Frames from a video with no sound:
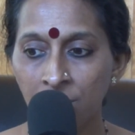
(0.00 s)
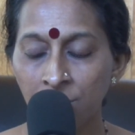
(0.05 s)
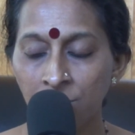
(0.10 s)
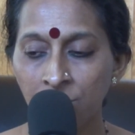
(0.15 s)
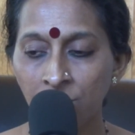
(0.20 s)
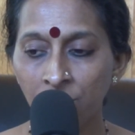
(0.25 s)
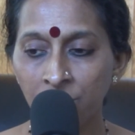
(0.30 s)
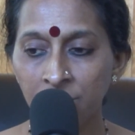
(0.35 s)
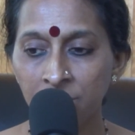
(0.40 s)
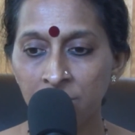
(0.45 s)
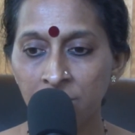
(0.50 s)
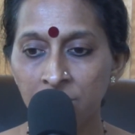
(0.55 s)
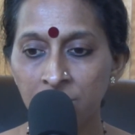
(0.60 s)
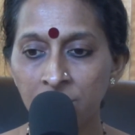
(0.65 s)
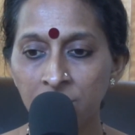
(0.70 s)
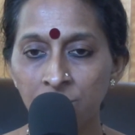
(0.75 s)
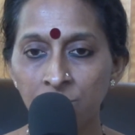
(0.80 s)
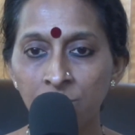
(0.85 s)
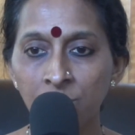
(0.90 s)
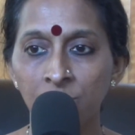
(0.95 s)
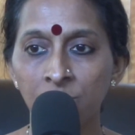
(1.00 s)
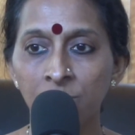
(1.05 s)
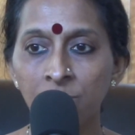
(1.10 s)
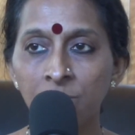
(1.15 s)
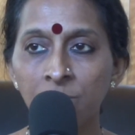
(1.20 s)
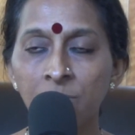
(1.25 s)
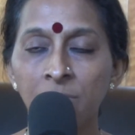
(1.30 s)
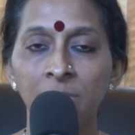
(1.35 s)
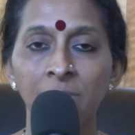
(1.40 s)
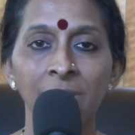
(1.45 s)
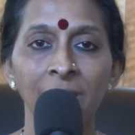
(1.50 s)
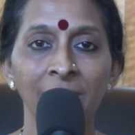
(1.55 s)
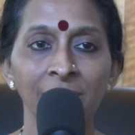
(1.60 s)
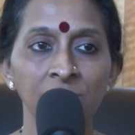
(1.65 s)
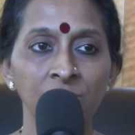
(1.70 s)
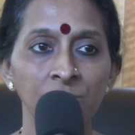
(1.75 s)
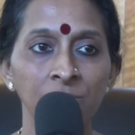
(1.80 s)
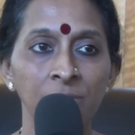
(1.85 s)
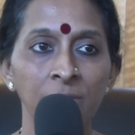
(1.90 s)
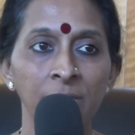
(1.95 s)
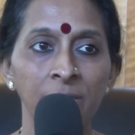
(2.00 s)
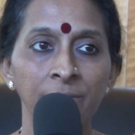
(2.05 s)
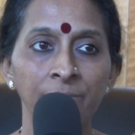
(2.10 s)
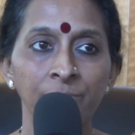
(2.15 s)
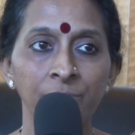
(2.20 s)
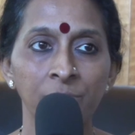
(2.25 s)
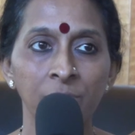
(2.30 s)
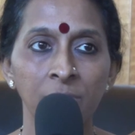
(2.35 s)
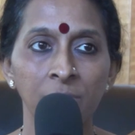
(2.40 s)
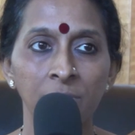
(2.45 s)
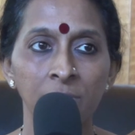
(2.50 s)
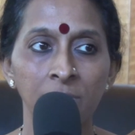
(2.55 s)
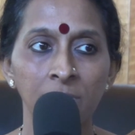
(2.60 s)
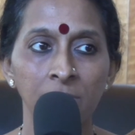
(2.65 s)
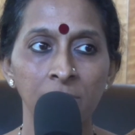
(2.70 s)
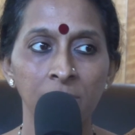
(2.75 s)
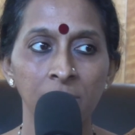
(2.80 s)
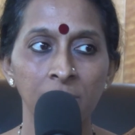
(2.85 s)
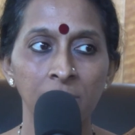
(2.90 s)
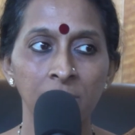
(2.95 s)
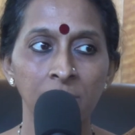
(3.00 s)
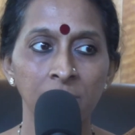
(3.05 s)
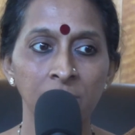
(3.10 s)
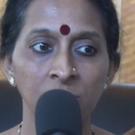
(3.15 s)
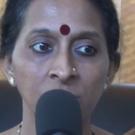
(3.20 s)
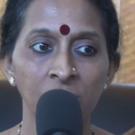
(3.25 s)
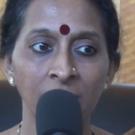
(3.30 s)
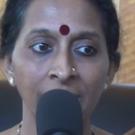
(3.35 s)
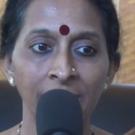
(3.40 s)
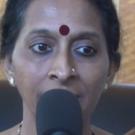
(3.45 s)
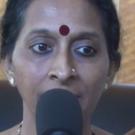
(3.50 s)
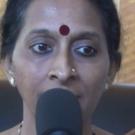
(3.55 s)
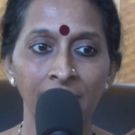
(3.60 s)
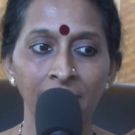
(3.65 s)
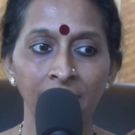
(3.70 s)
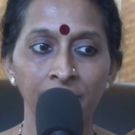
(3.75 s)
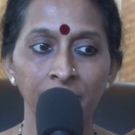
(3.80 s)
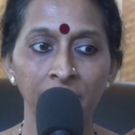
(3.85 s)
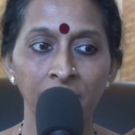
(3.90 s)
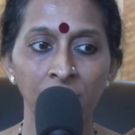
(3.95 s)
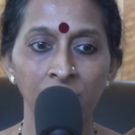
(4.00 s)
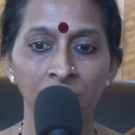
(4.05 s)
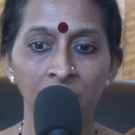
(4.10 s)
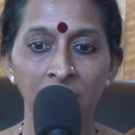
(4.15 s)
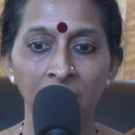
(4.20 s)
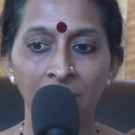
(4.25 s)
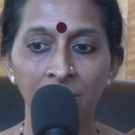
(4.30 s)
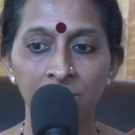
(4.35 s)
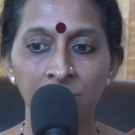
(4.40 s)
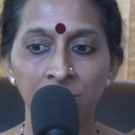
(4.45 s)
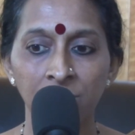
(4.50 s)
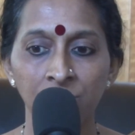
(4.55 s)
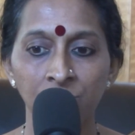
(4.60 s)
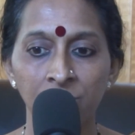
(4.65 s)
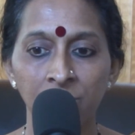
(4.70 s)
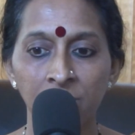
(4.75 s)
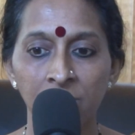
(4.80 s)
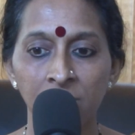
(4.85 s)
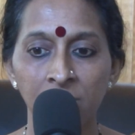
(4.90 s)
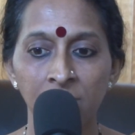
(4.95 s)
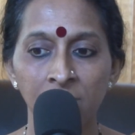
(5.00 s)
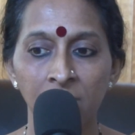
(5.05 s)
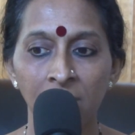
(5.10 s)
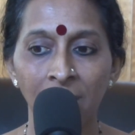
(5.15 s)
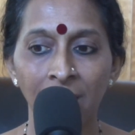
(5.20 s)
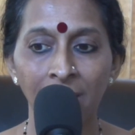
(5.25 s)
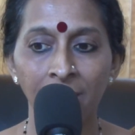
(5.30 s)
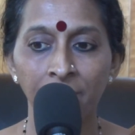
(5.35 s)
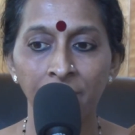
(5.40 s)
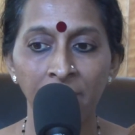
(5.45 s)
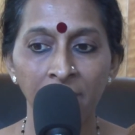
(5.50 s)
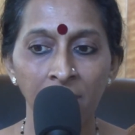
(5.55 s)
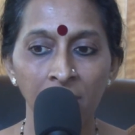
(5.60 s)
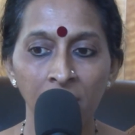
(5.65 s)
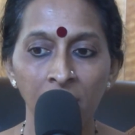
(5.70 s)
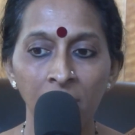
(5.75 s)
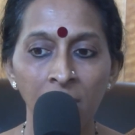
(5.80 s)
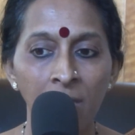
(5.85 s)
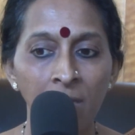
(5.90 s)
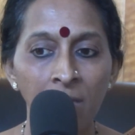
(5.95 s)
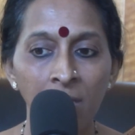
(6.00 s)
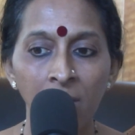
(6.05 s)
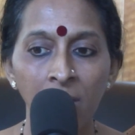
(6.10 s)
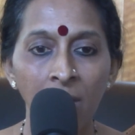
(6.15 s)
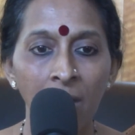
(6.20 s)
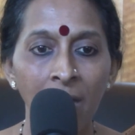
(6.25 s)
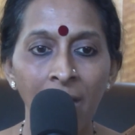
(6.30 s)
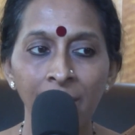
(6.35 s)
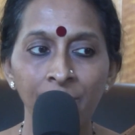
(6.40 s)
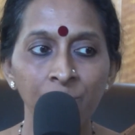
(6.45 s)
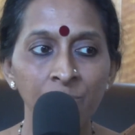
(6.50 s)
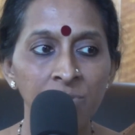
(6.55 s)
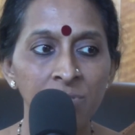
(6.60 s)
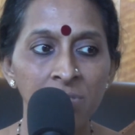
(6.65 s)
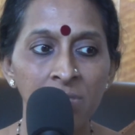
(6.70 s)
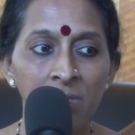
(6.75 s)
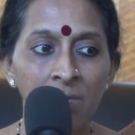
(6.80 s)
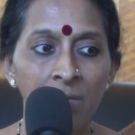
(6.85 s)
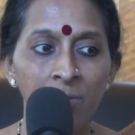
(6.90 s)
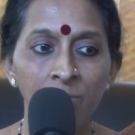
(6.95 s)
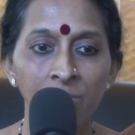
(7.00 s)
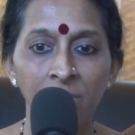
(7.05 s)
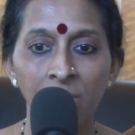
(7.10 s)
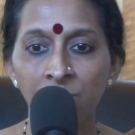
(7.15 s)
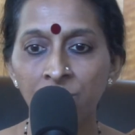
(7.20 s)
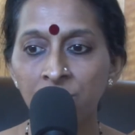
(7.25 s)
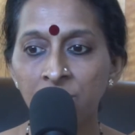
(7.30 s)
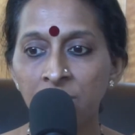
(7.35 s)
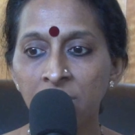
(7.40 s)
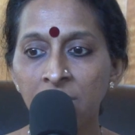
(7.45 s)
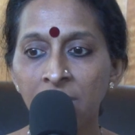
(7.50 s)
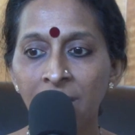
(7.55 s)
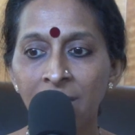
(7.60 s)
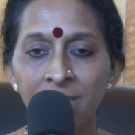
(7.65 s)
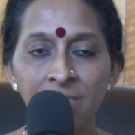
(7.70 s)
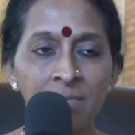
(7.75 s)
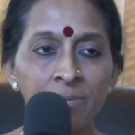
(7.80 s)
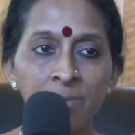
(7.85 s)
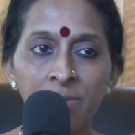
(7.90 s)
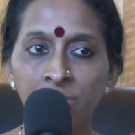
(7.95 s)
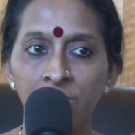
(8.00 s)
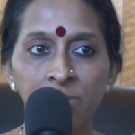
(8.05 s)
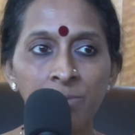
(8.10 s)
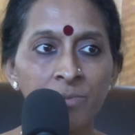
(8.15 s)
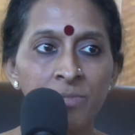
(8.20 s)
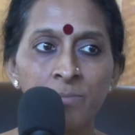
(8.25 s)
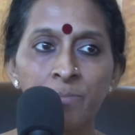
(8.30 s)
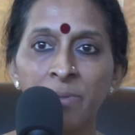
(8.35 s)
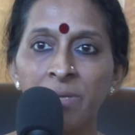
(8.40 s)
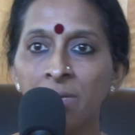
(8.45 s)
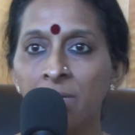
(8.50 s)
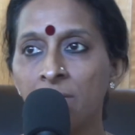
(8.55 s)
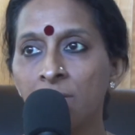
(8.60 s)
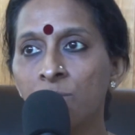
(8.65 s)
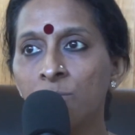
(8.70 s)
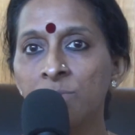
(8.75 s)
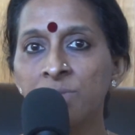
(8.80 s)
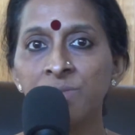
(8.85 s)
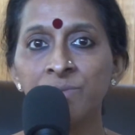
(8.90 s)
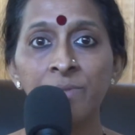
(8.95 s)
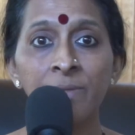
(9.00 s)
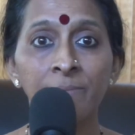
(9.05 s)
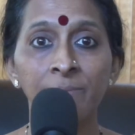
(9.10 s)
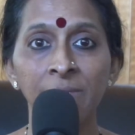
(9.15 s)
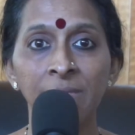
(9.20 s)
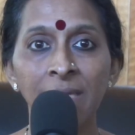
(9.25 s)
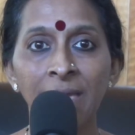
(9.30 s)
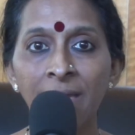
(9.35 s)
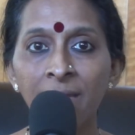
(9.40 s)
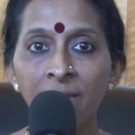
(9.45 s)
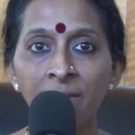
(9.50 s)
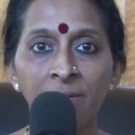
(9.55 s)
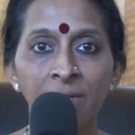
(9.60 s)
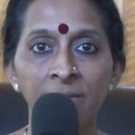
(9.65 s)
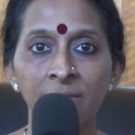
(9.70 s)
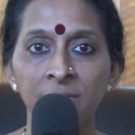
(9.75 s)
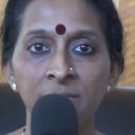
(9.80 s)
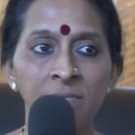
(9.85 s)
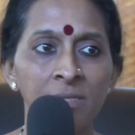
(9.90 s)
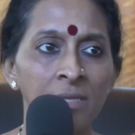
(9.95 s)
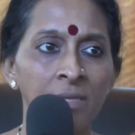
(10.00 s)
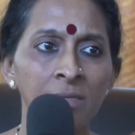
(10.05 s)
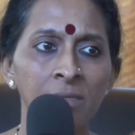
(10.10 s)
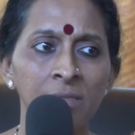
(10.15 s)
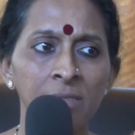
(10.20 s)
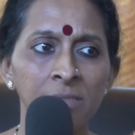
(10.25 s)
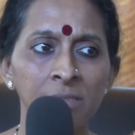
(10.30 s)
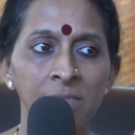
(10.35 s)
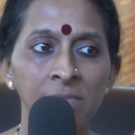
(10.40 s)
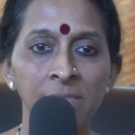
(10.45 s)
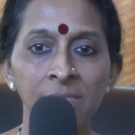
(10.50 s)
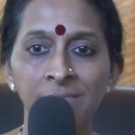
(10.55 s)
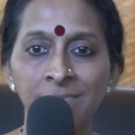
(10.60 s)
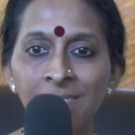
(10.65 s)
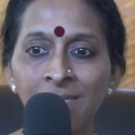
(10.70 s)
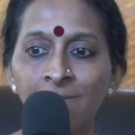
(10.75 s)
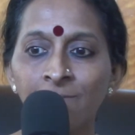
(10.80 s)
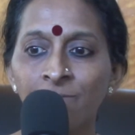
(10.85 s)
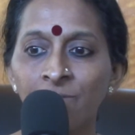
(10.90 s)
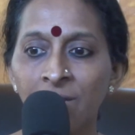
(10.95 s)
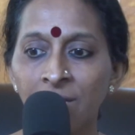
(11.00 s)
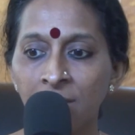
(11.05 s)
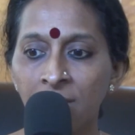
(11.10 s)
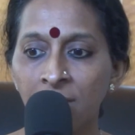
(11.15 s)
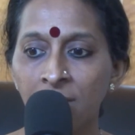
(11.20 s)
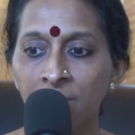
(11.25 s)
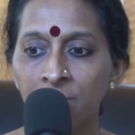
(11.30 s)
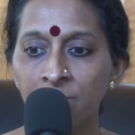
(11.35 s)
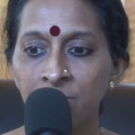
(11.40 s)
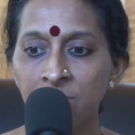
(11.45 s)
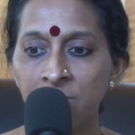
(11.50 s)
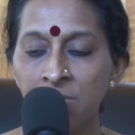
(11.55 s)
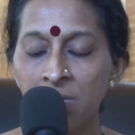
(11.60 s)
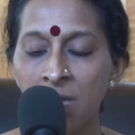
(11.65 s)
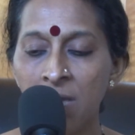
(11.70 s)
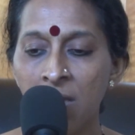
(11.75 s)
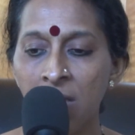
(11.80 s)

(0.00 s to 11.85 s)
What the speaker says: taught. So naturally for a child like me or a young student like me, I was singing without realizing because I was picking notes from the air and singing kritis and varnams.